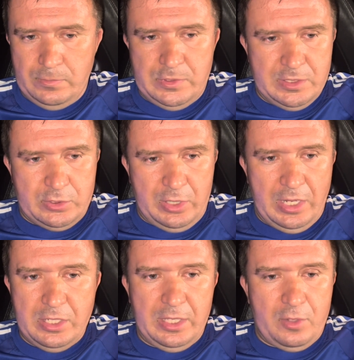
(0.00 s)
just to
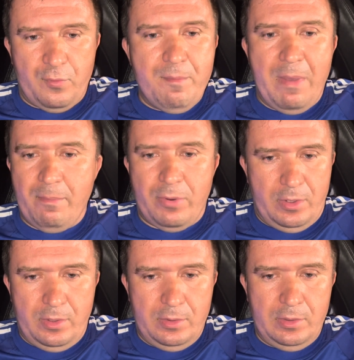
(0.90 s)
kind of like
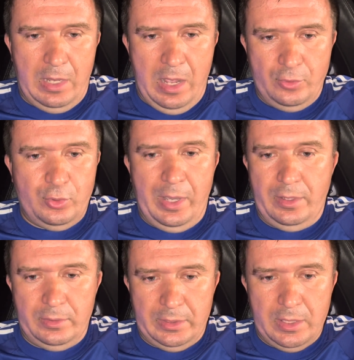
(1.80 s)
remember how to
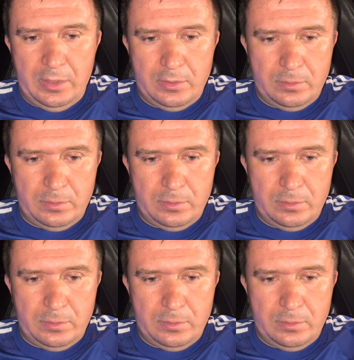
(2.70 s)
idle again.